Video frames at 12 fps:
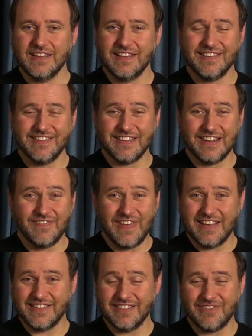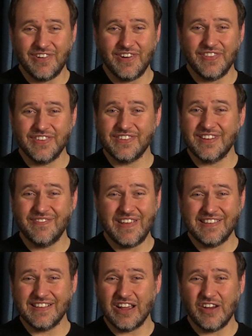This is an amazing world. It's an
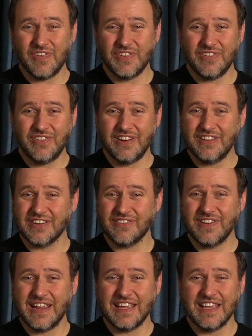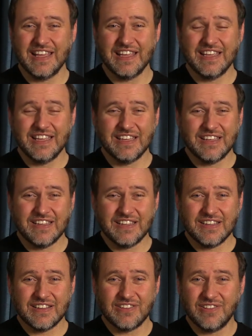amazing opportunity to create
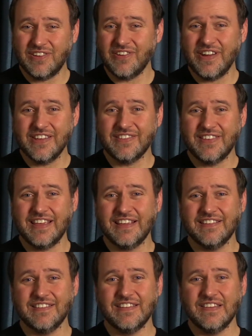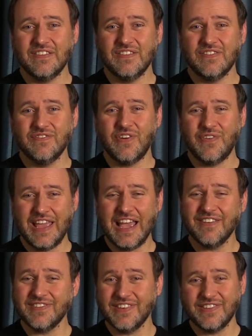glorious things, but we
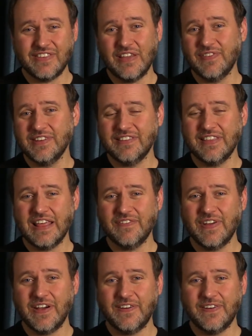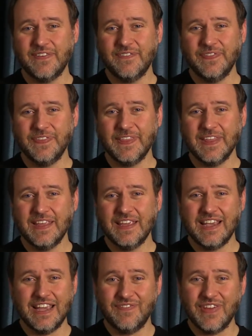have to step into that power.
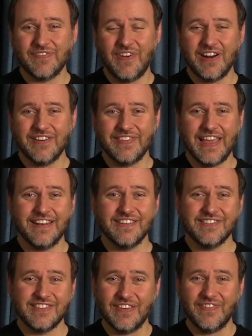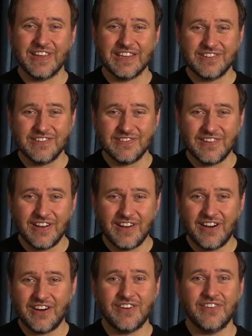And a big part of that is stepping into
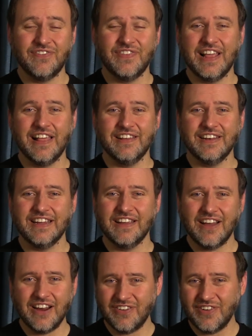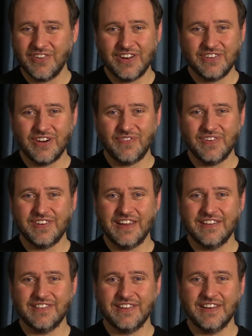our own reality, our own
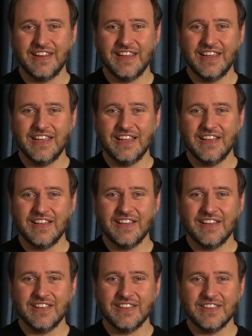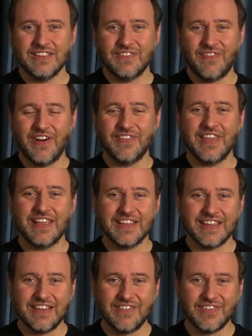interpretation, the part
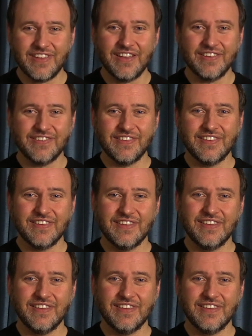that gives us